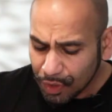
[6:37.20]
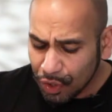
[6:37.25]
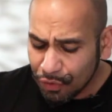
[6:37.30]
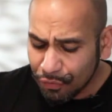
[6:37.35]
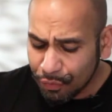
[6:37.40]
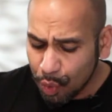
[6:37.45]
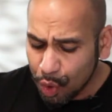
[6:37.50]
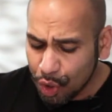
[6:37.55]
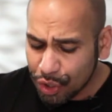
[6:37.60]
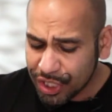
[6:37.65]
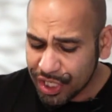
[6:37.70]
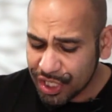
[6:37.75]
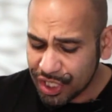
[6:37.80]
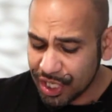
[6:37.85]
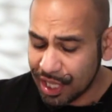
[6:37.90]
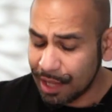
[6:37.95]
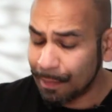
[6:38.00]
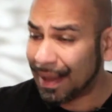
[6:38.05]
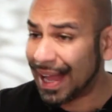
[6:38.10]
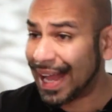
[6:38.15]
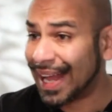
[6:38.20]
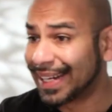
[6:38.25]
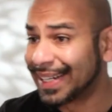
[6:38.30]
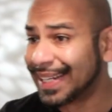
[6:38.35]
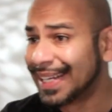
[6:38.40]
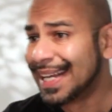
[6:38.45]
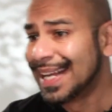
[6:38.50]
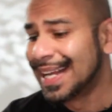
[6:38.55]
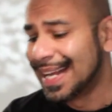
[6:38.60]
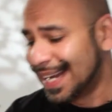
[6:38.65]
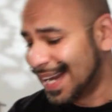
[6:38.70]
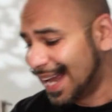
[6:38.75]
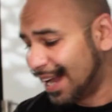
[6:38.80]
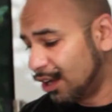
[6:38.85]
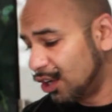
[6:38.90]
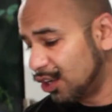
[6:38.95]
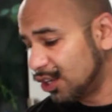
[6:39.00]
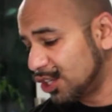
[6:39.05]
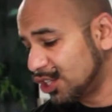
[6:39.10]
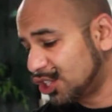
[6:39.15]
of water to the pan.
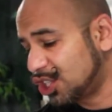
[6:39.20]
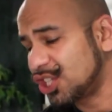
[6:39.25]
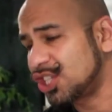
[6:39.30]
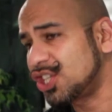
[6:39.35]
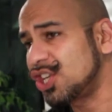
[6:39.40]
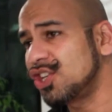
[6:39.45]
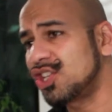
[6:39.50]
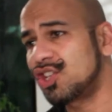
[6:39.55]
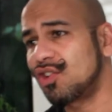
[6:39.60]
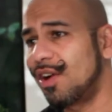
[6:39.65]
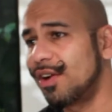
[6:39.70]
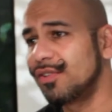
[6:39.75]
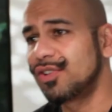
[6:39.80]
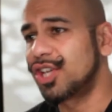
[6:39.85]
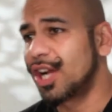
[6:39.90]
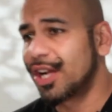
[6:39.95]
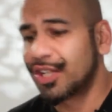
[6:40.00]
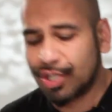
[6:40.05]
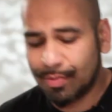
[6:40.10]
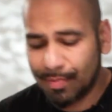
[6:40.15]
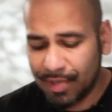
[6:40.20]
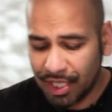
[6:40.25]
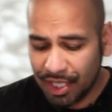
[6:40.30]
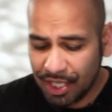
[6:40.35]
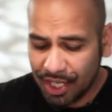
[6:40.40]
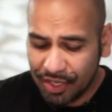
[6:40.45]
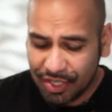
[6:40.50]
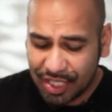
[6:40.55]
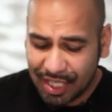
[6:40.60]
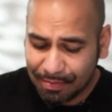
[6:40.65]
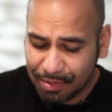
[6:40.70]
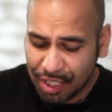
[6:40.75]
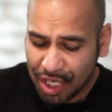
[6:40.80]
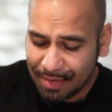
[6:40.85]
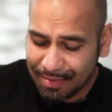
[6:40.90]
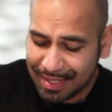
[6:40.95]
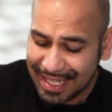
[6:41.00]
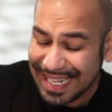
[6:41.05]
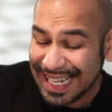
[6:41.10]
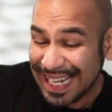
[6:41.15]
Now, just use your own judgment. You know,
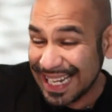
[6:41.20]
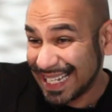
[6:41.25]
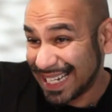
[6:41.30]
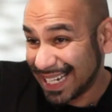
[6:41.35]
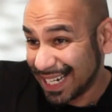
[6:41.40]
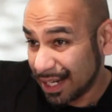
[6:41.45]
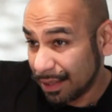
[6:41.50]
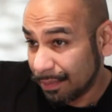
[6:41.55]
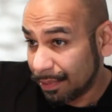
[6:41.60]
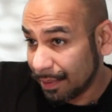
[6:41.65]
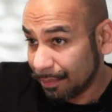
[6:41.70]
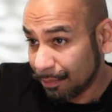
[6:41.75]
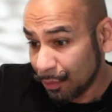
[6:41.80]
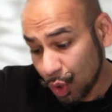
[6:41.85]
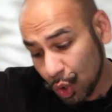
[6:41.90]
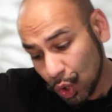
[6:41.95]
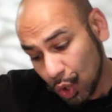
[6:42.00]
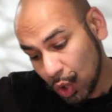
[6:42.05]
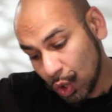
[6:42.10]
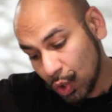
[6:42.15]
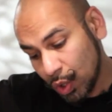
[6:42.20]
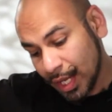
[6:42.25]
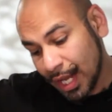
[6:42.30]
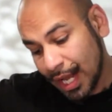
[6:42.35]
sometimes it needs a little bit more,